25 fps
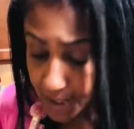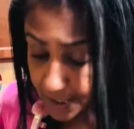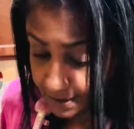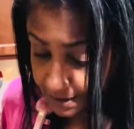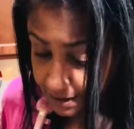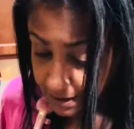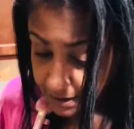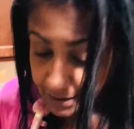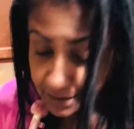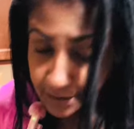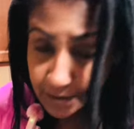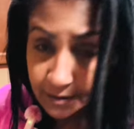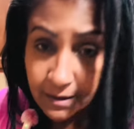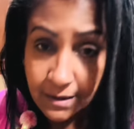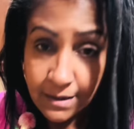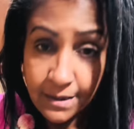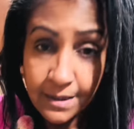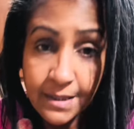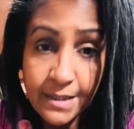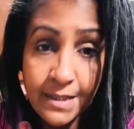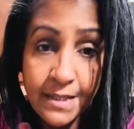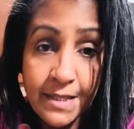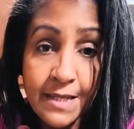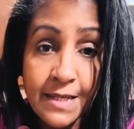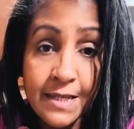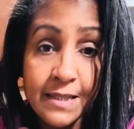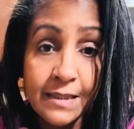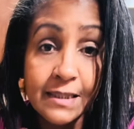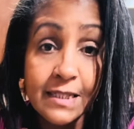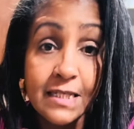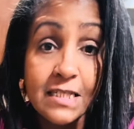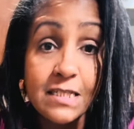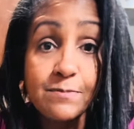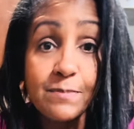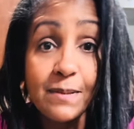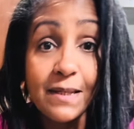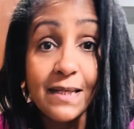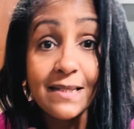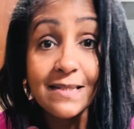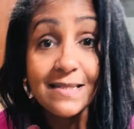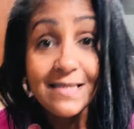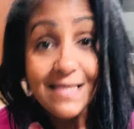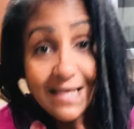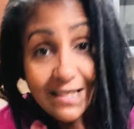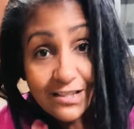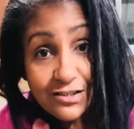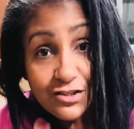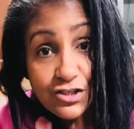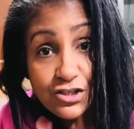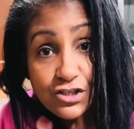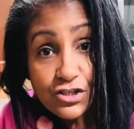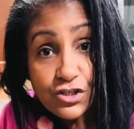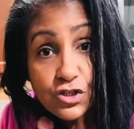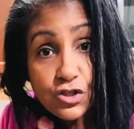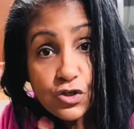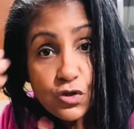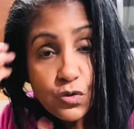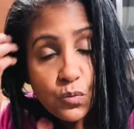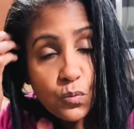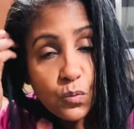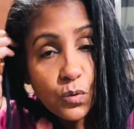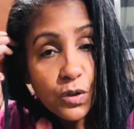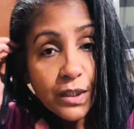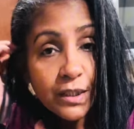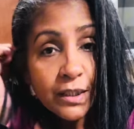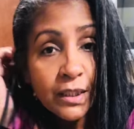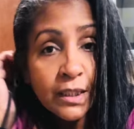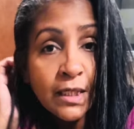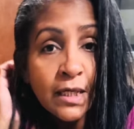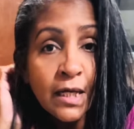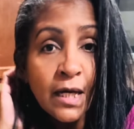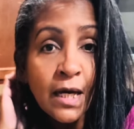body. Let's pay attention to what